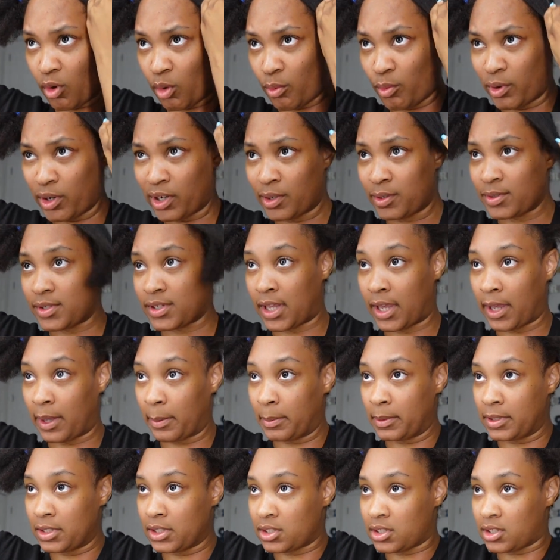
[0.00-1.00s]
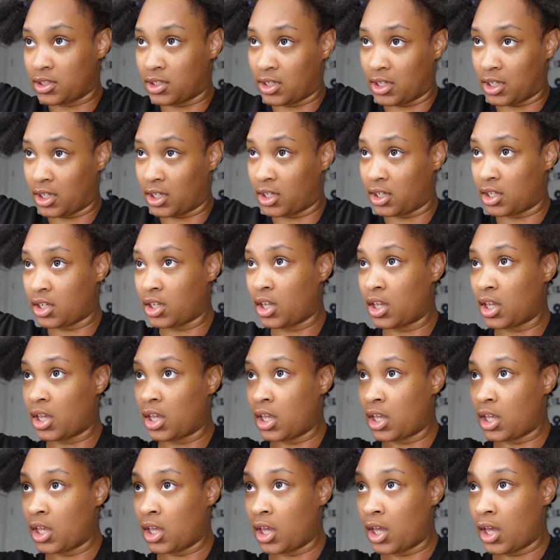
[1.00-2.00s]
what else happened today?
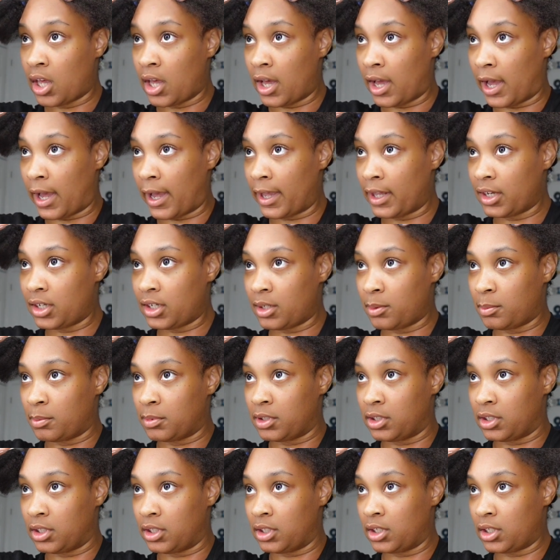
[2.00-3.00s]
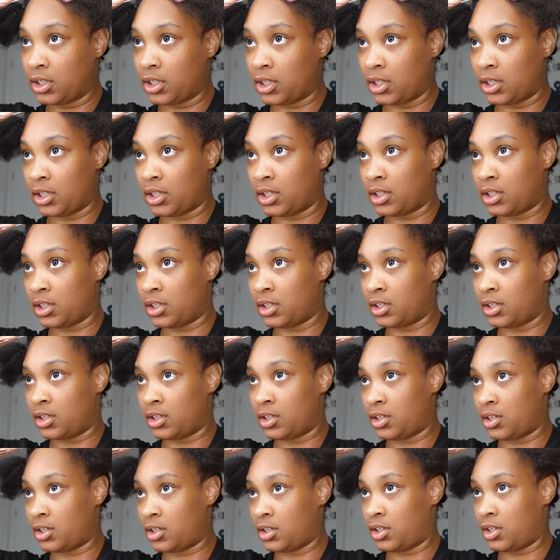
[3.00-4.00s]
I ended up looking